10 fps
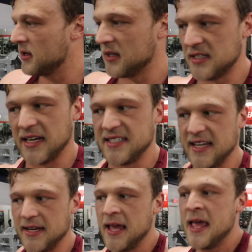because like I
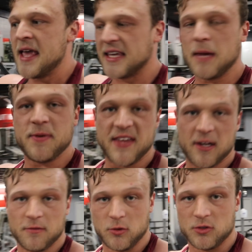said, keeping
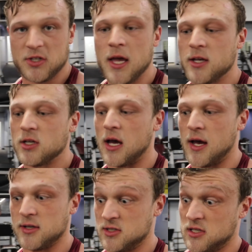the intervals
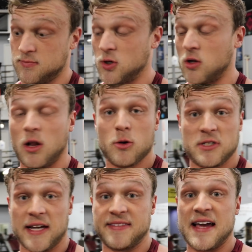
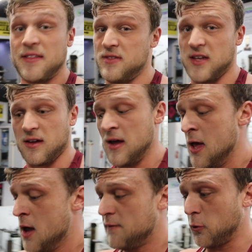close like that, the
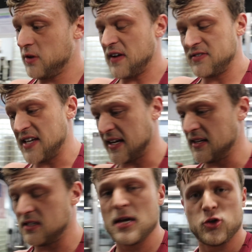45
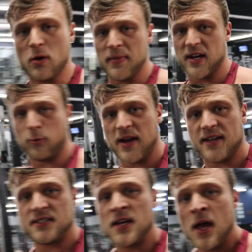seconds to a minute
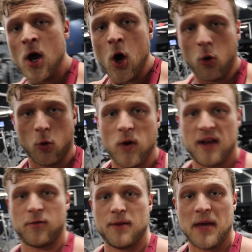rest or
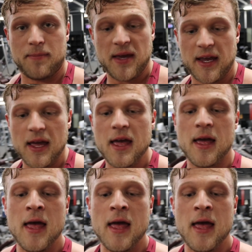whatever it may be,